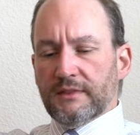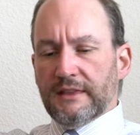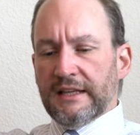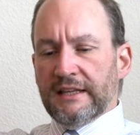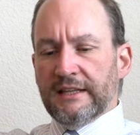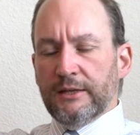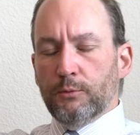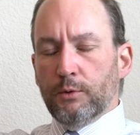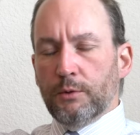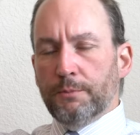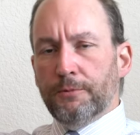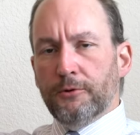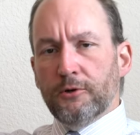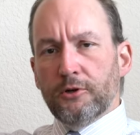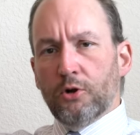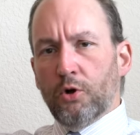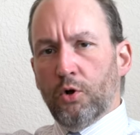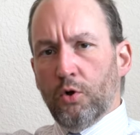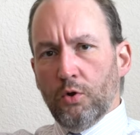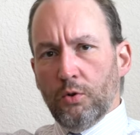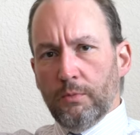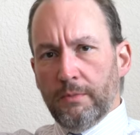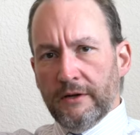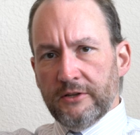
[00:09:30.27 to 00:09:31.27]
that would put a
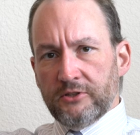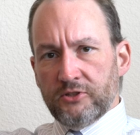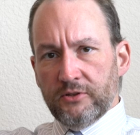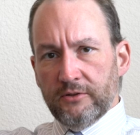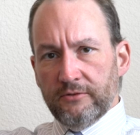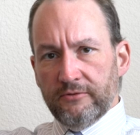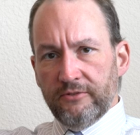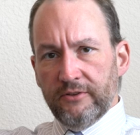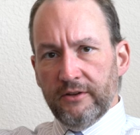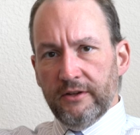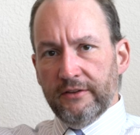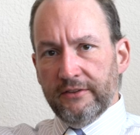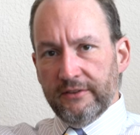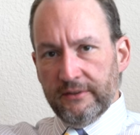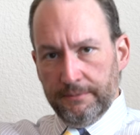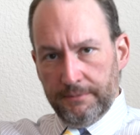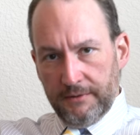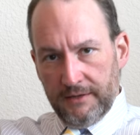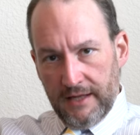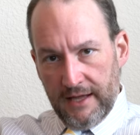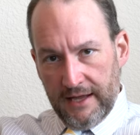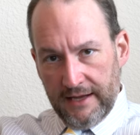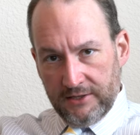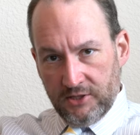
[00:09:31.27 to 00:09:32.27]
whole bunch of
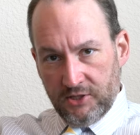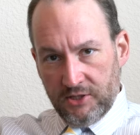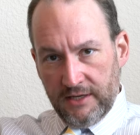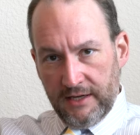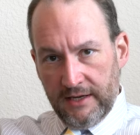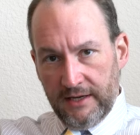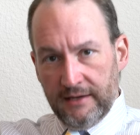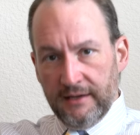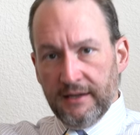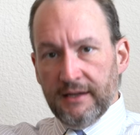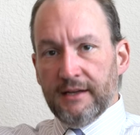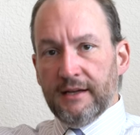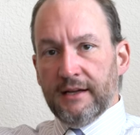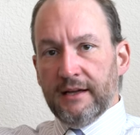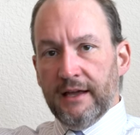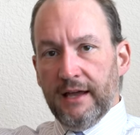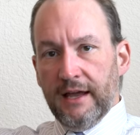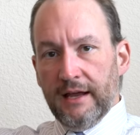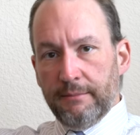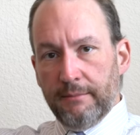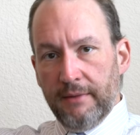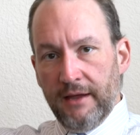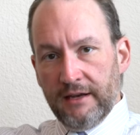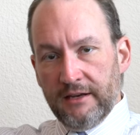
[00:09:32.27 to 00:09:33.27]
supply chain
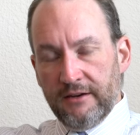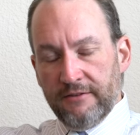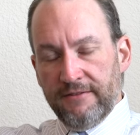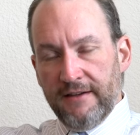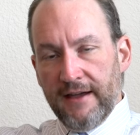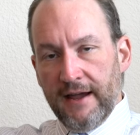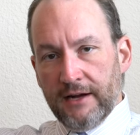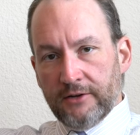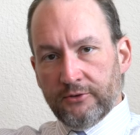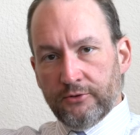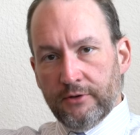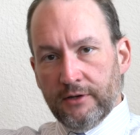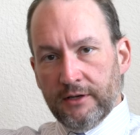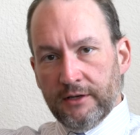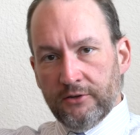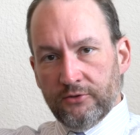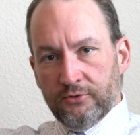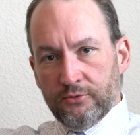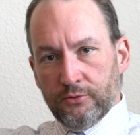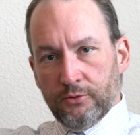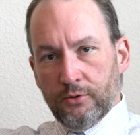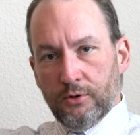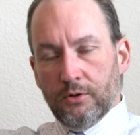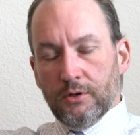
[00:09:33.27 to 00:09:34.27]
and manufacturing
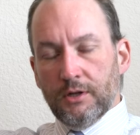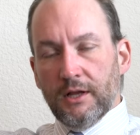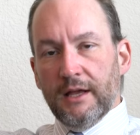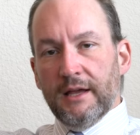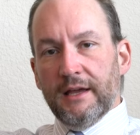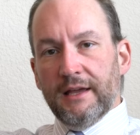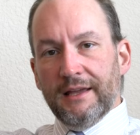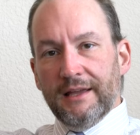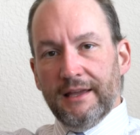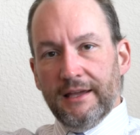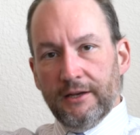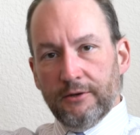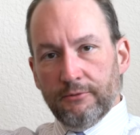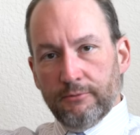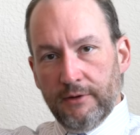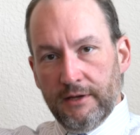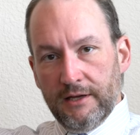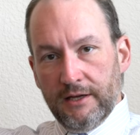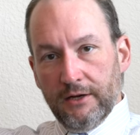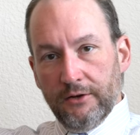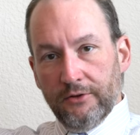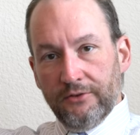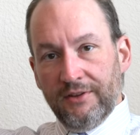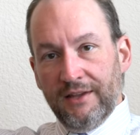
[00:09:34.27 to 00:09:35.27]
control in
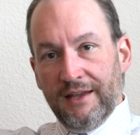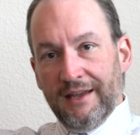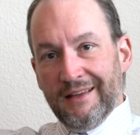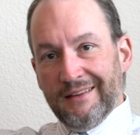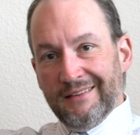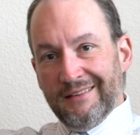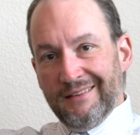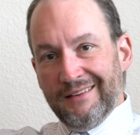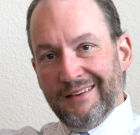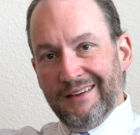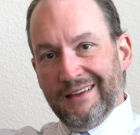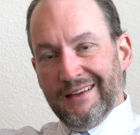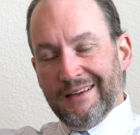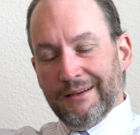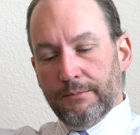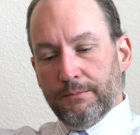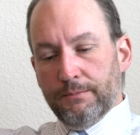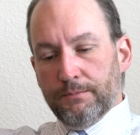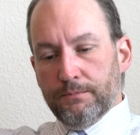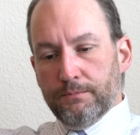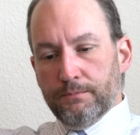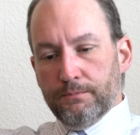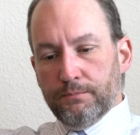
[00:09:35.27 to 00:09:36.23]
Ricoh's hands and